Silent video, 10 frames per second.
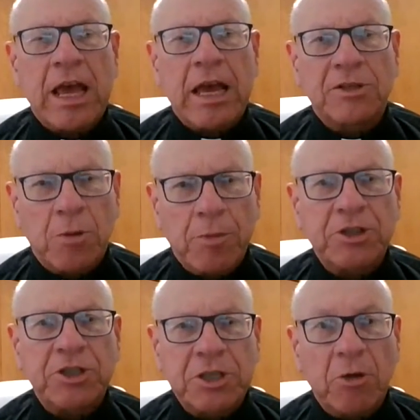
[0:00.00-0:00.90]
so much
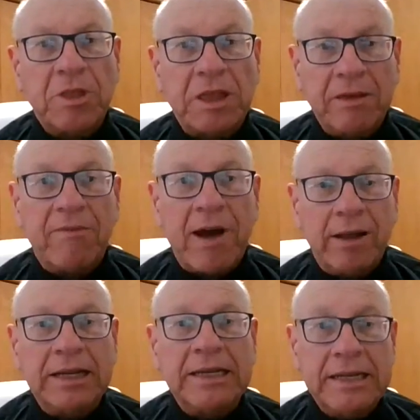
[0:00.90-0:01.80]
so that they
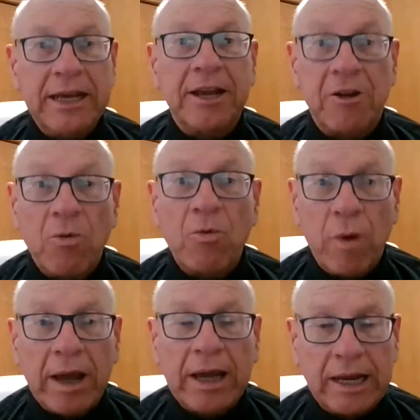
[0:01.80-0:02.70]
finally did
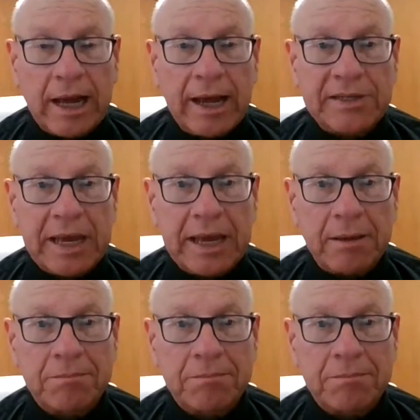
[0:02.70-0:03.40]
recognize him.